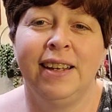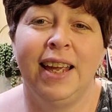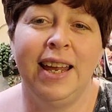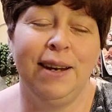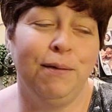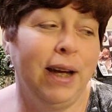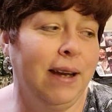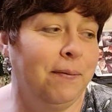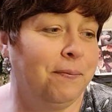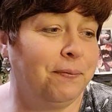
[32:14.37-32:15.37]

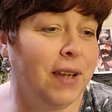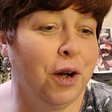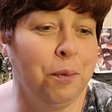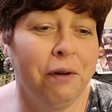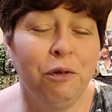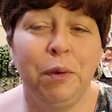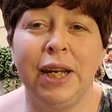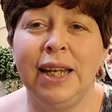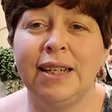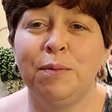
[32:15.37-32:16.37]
anyway, I hope
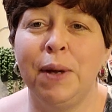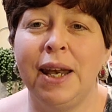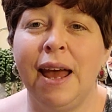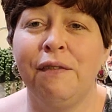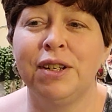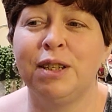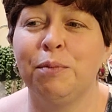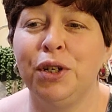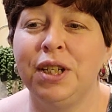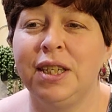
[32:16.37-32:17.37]
everybody has been having some
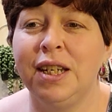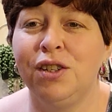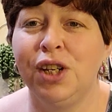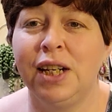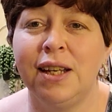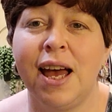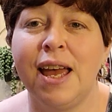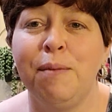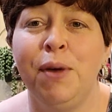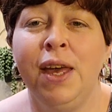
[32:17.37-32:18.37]
good stitching
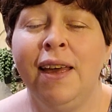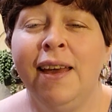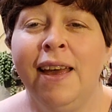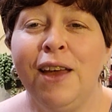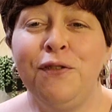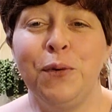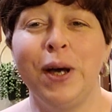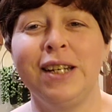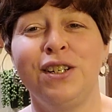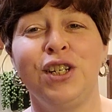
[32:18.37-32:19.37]
time. If you
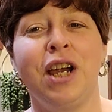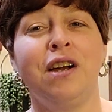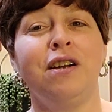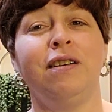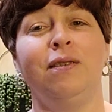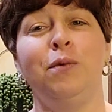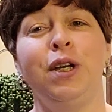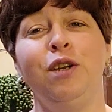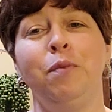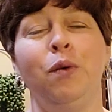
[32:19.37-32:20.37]
want to share what
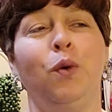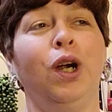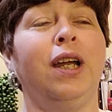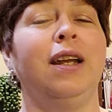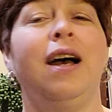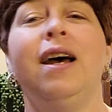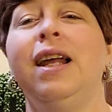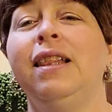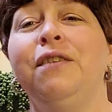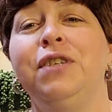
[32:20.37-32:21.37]
you've been working on, I
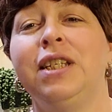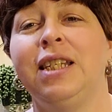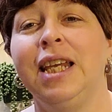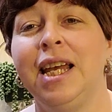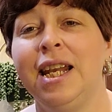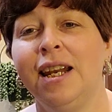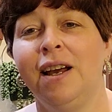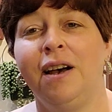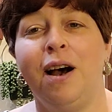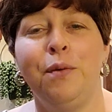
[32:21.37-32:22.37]
love to see it. It
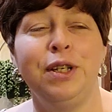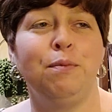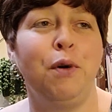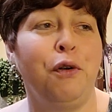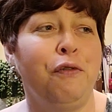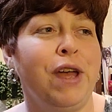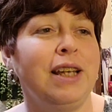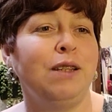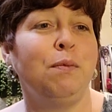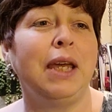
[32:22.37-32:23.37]
always
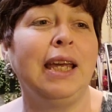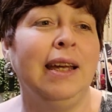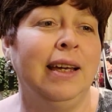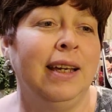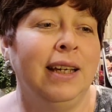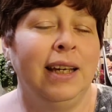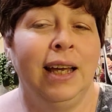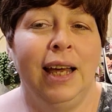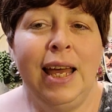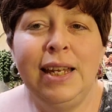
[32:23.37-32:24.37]
motivates me.
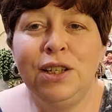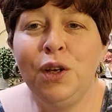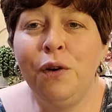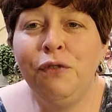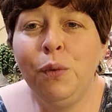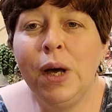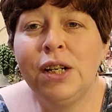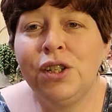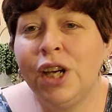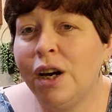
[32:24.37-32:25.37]
And so if you want to
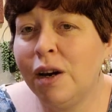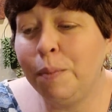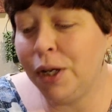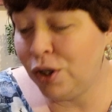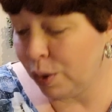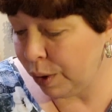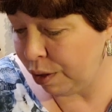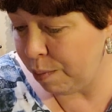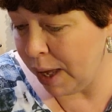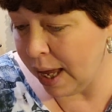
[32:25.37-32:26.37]
share a picture with
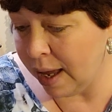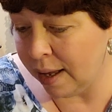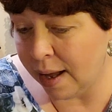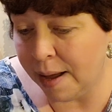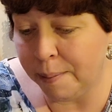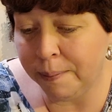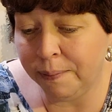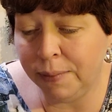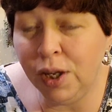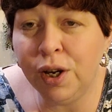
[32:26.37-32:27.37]
me,
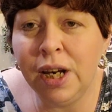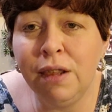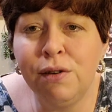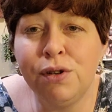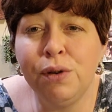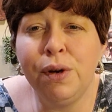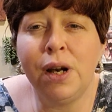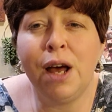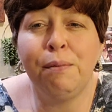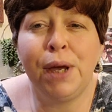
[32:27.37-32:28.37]
you could either do it
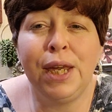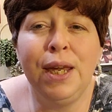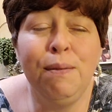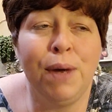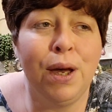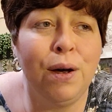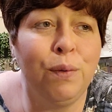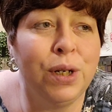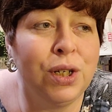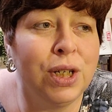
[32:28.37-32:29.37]
on my email,
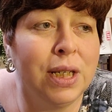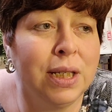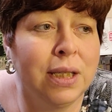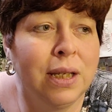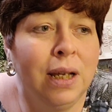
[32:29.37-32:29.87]
which is